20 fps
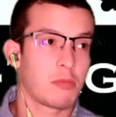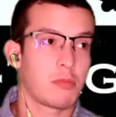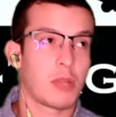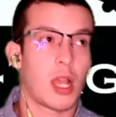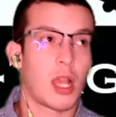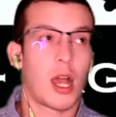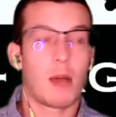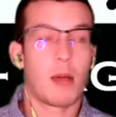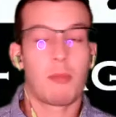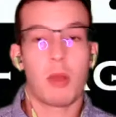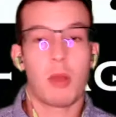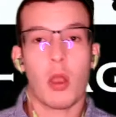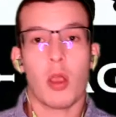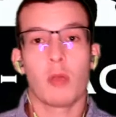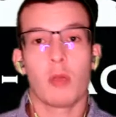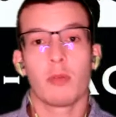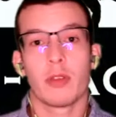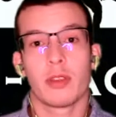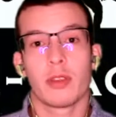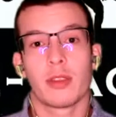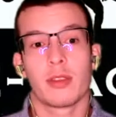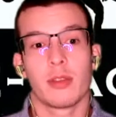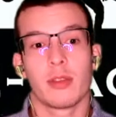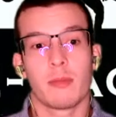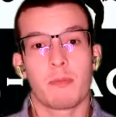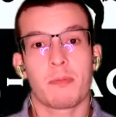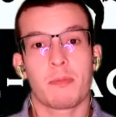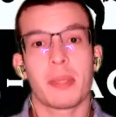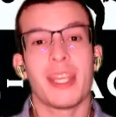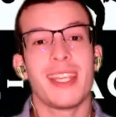on par with
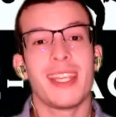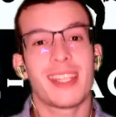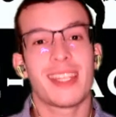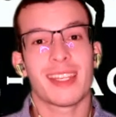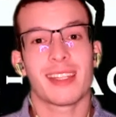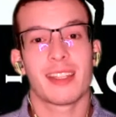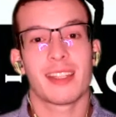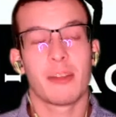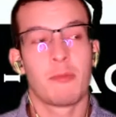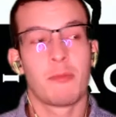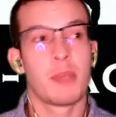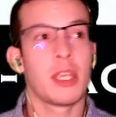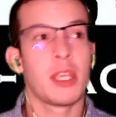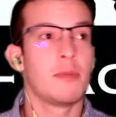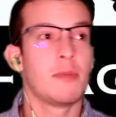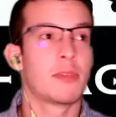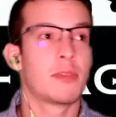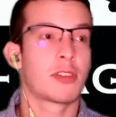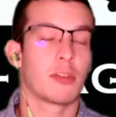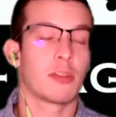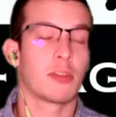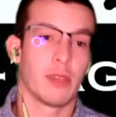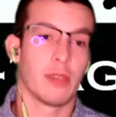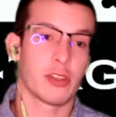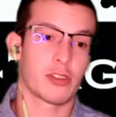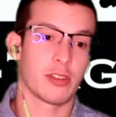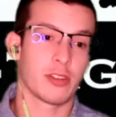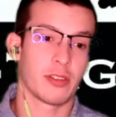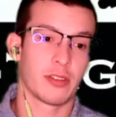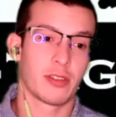peak Khabib
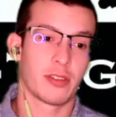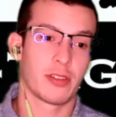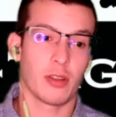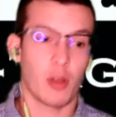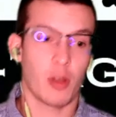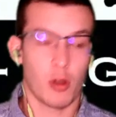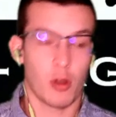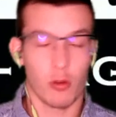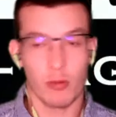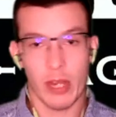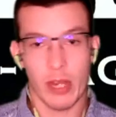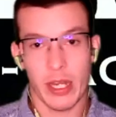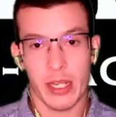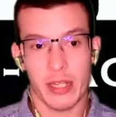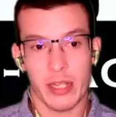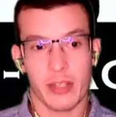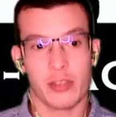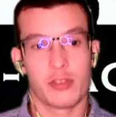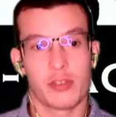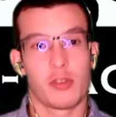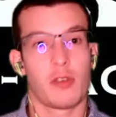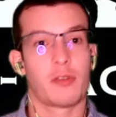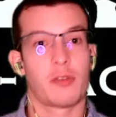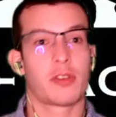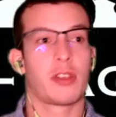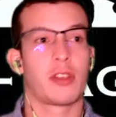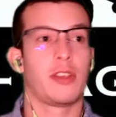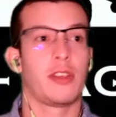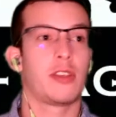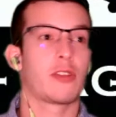submissions already in his
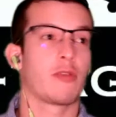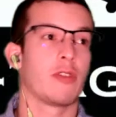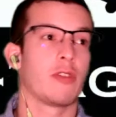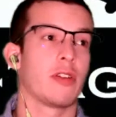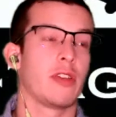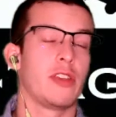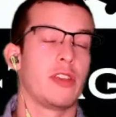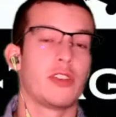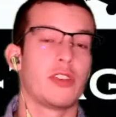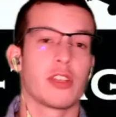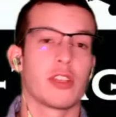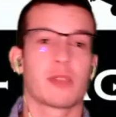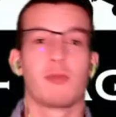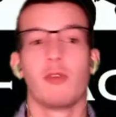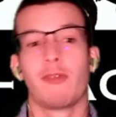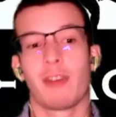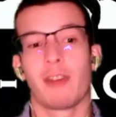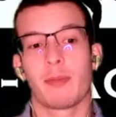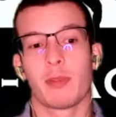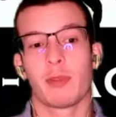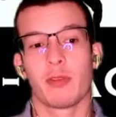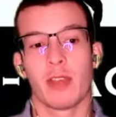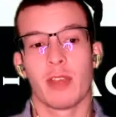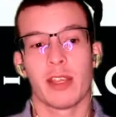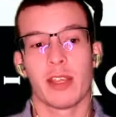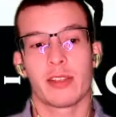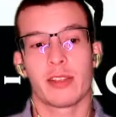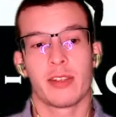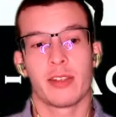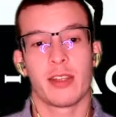UFC career. He just moved up the
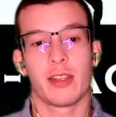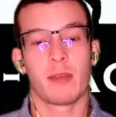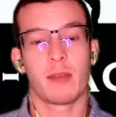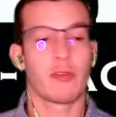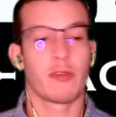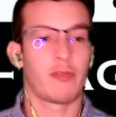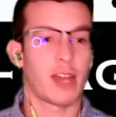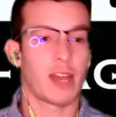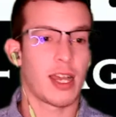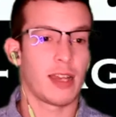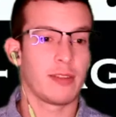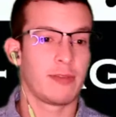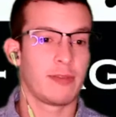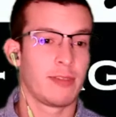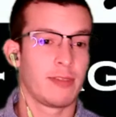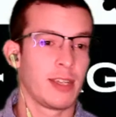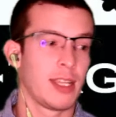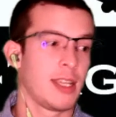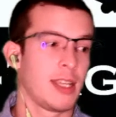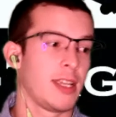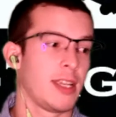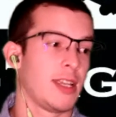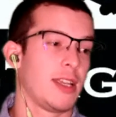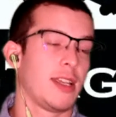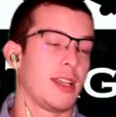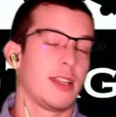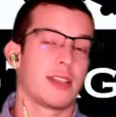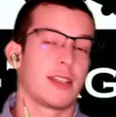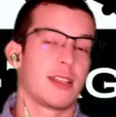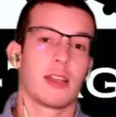ranks to number 5.
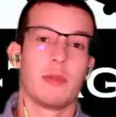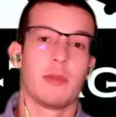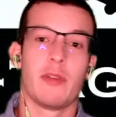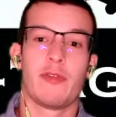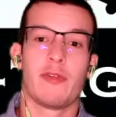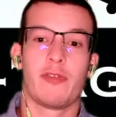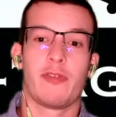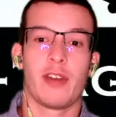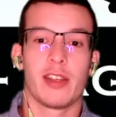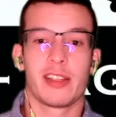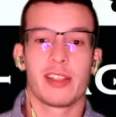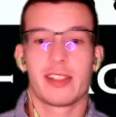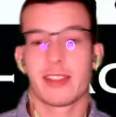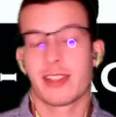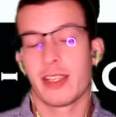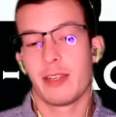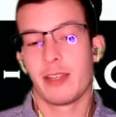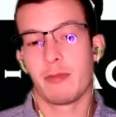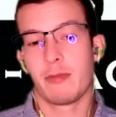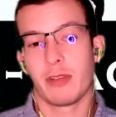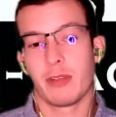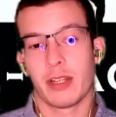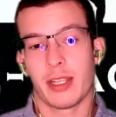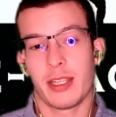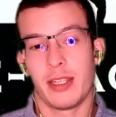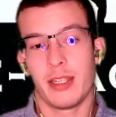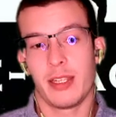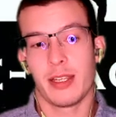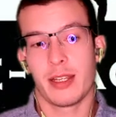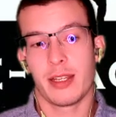It's going to be fun to see what
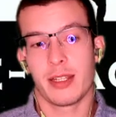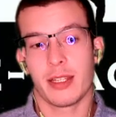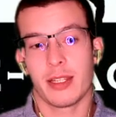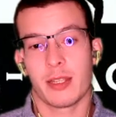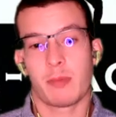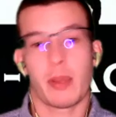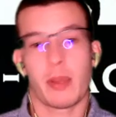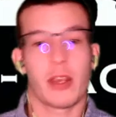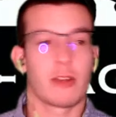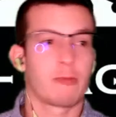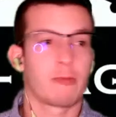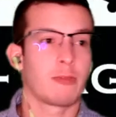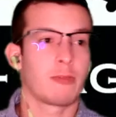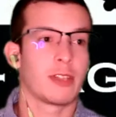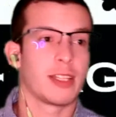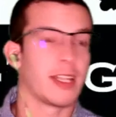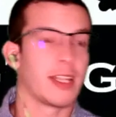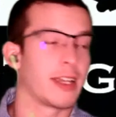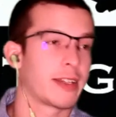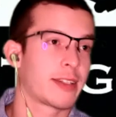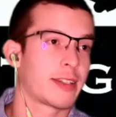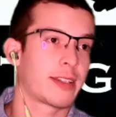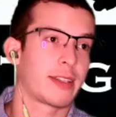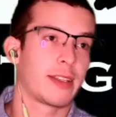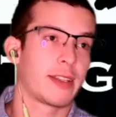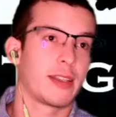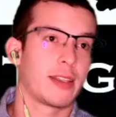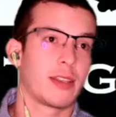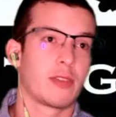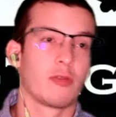he gets paired up with next.
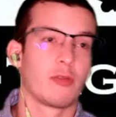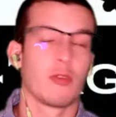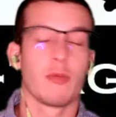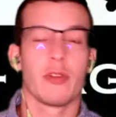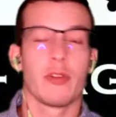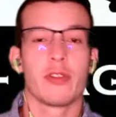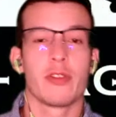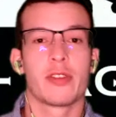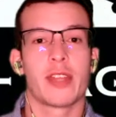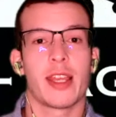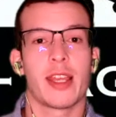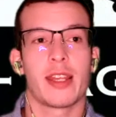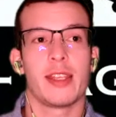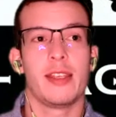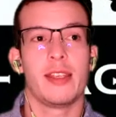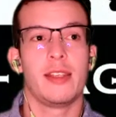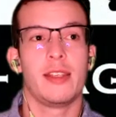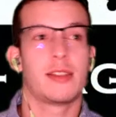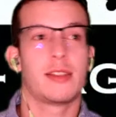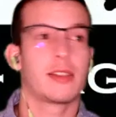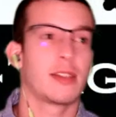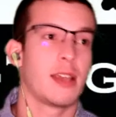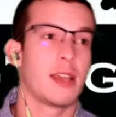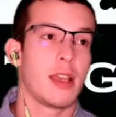The rumor is that he's